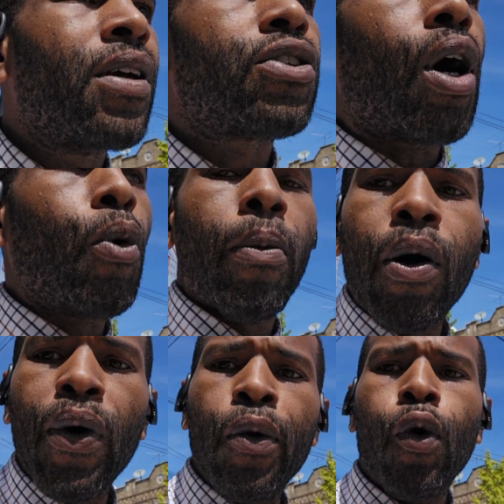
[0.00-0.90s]
I'm on my
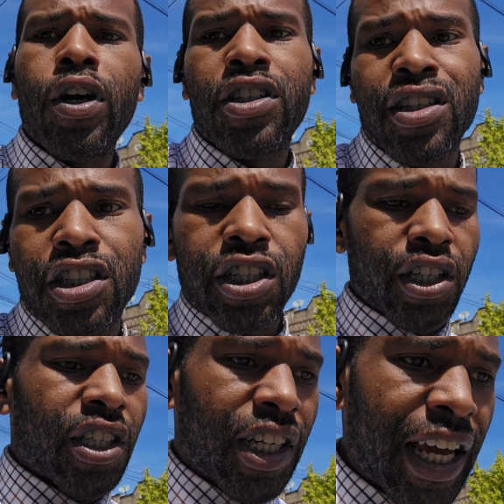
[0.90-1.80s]
way walking to the
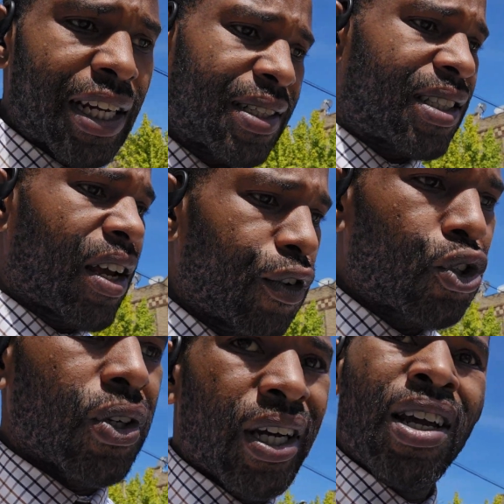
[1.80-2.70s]
junction to catch the 7
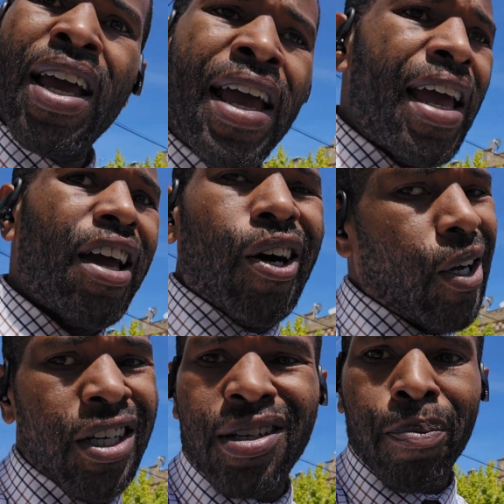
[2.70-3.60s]
train. Yo,
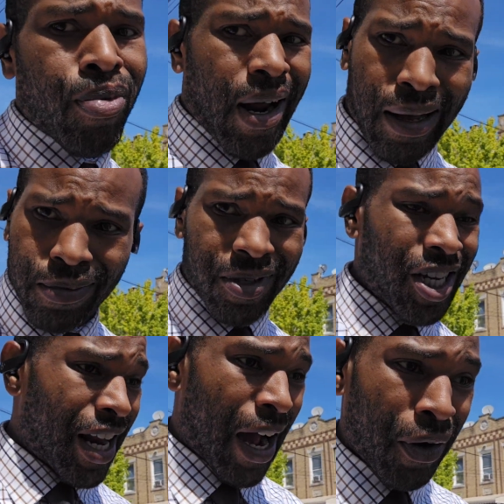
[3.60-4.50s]
it's a problem to
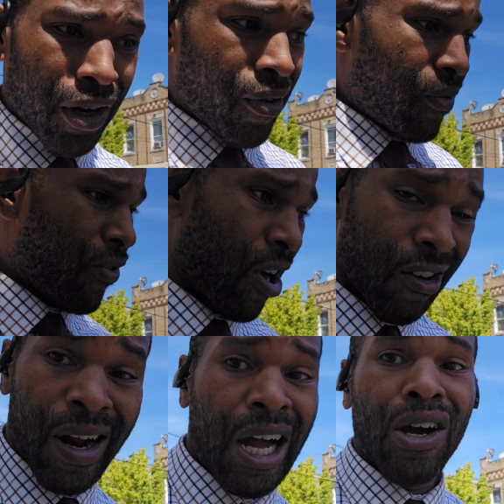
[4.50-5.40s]
get out here from Far
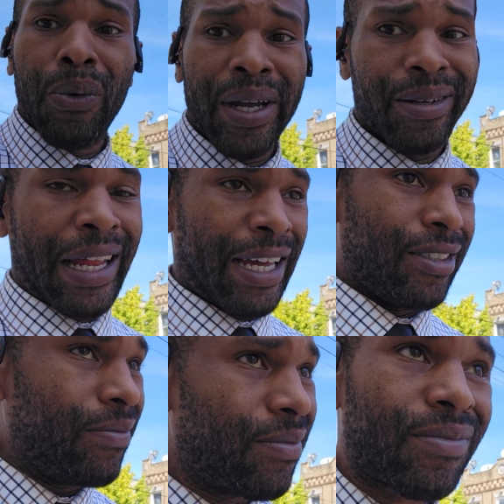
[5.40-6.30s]
Rockaway.
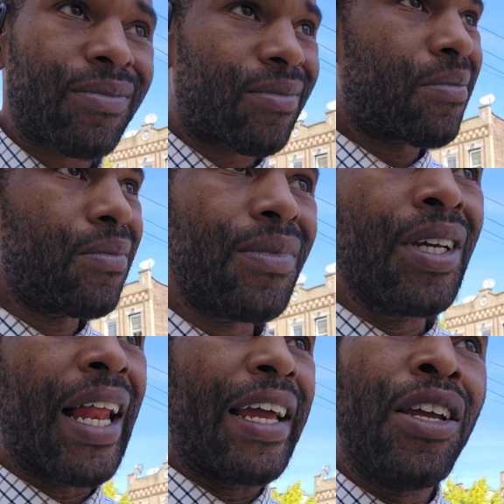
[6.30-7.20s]

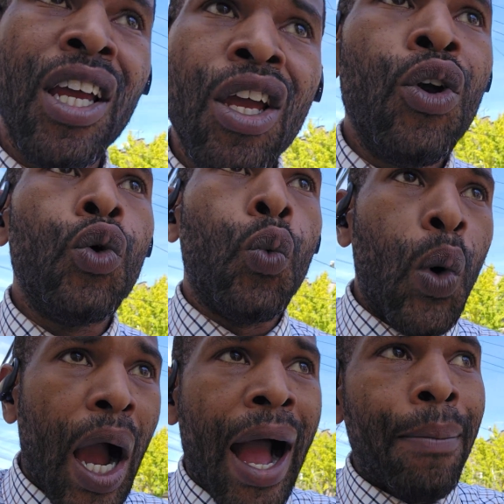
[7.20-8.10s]
Like
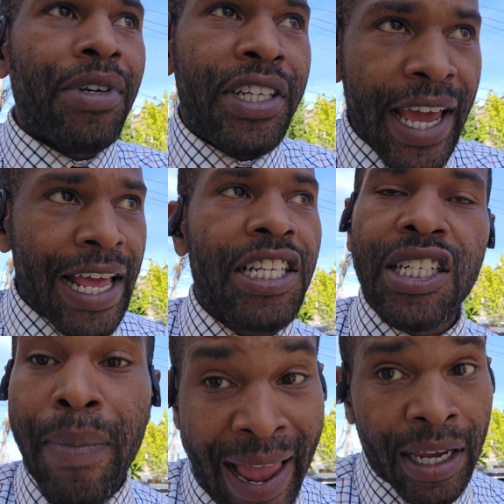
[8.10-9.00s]
I'm dead
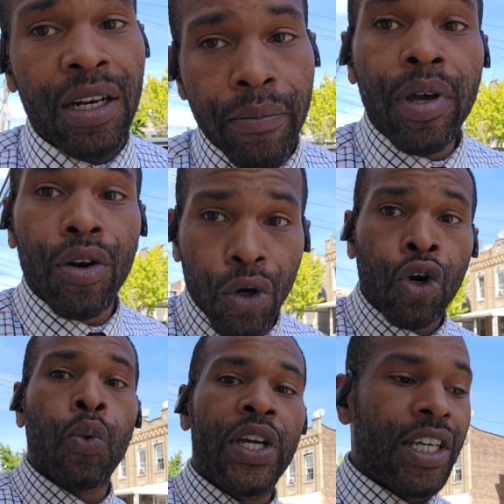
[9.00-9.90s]
smack in the middle of
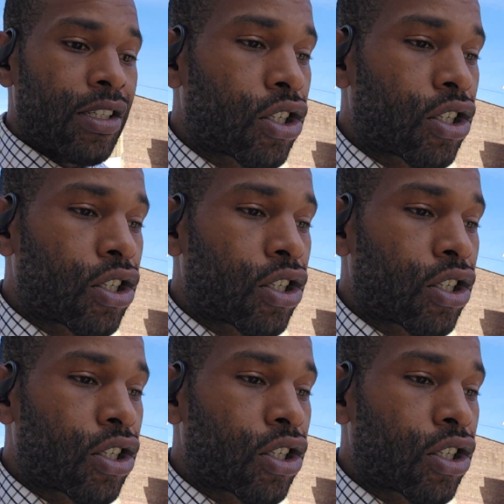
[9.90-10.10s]
Queens.